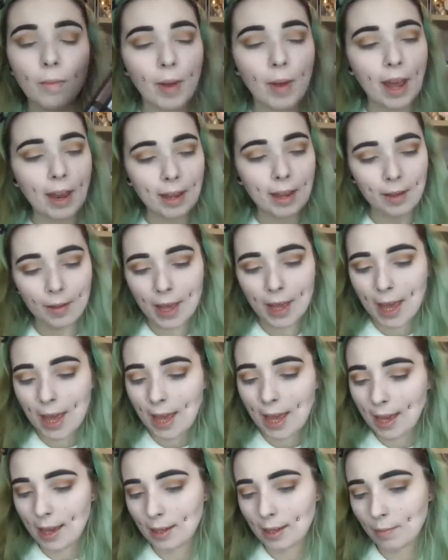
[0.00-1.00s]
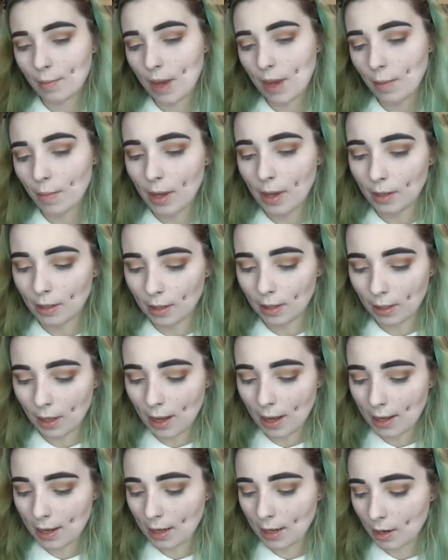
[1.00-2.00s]
palette. It's maybe a
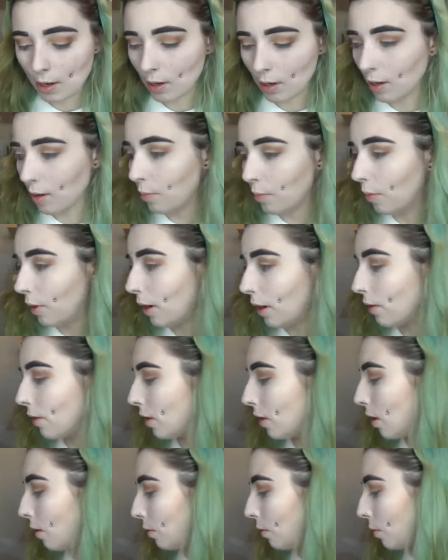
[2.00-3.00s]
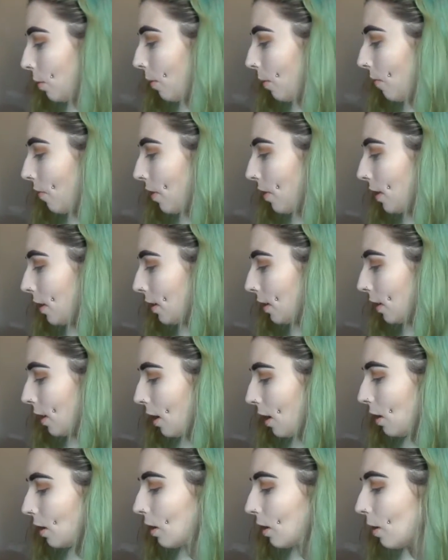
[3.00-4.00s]
slightly darker brown than I would want for this
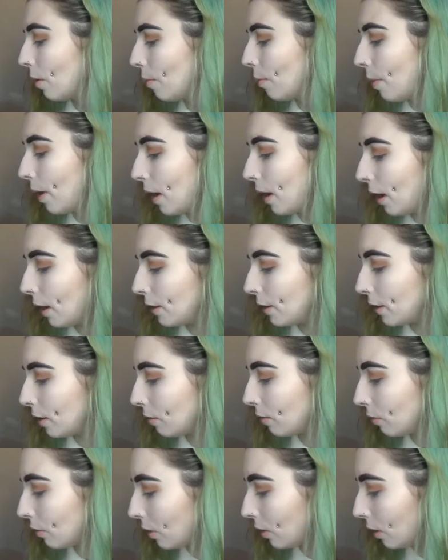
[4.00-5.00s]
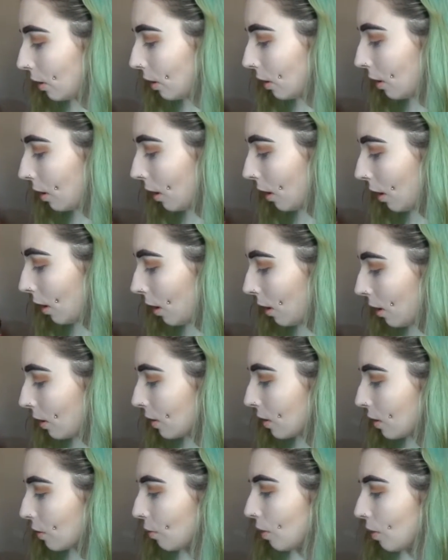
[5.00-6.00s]
look, but I didn't want
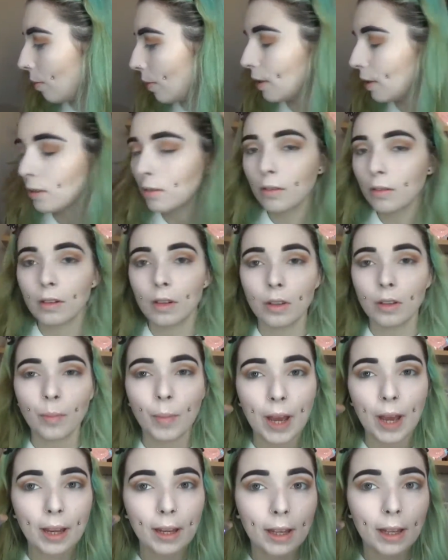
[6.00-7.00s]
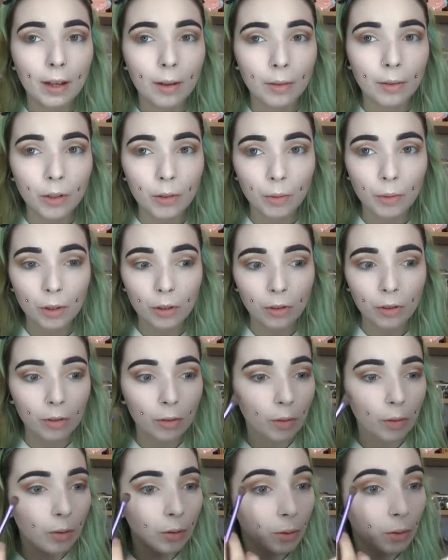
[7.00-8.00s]
to swap into another palette. I just want to do
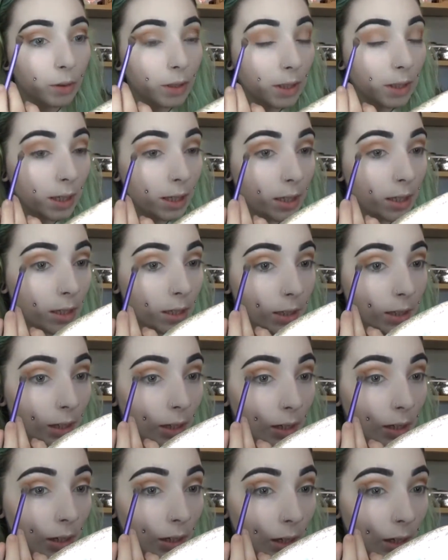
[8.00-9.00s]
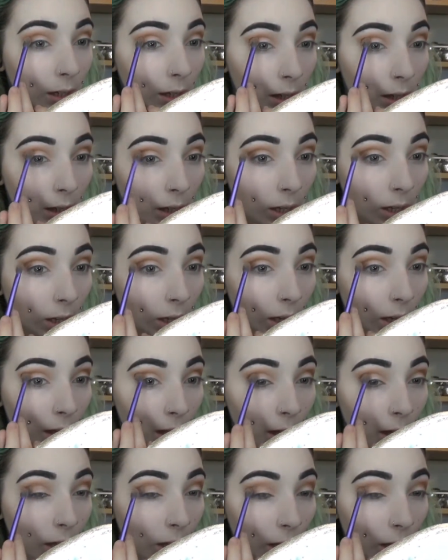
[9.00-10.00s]
all Saint and Sinner.
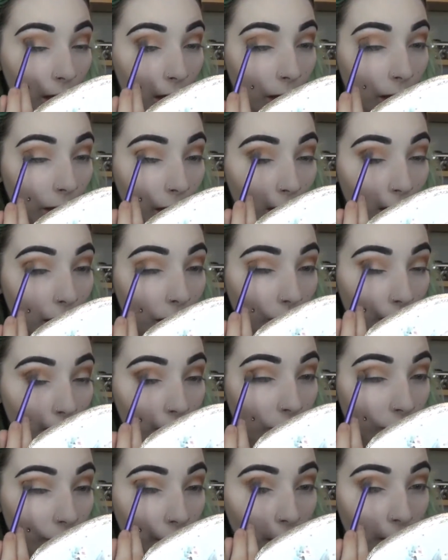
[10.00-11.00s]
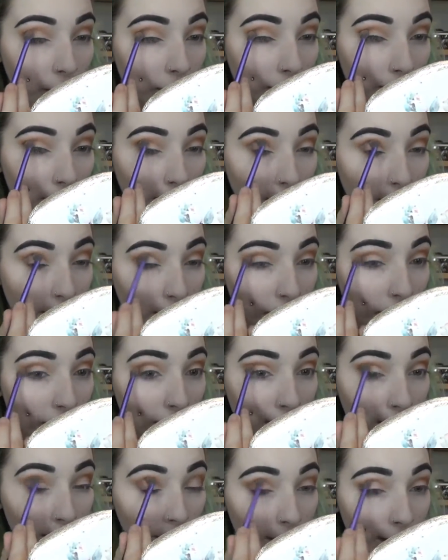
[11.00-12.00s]
Um, so I'm only taking that
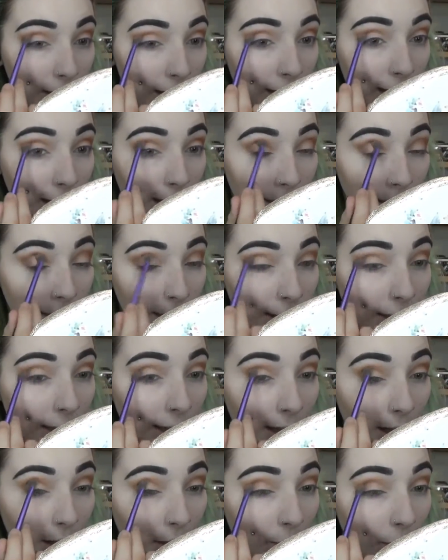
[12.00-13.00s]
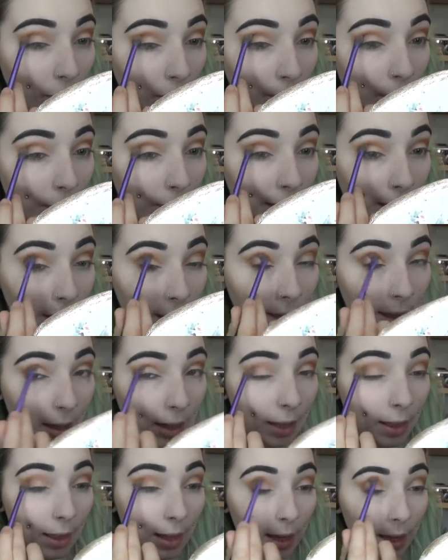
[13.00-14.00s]
really lightly and again popping that
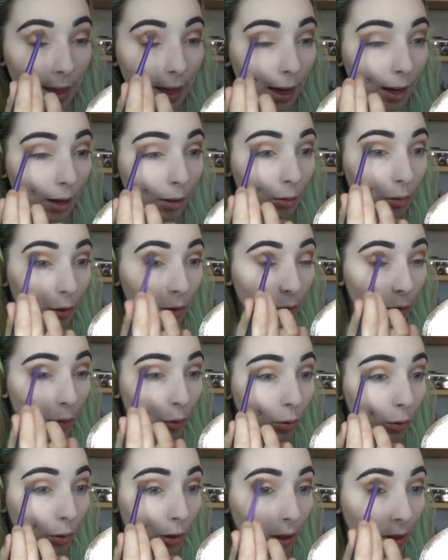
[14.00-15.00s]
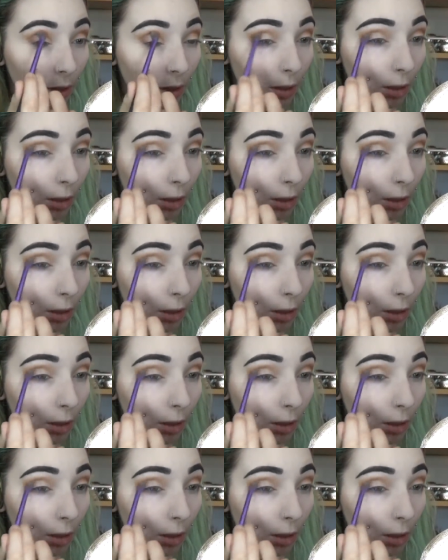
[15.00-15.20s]
in the outer corner.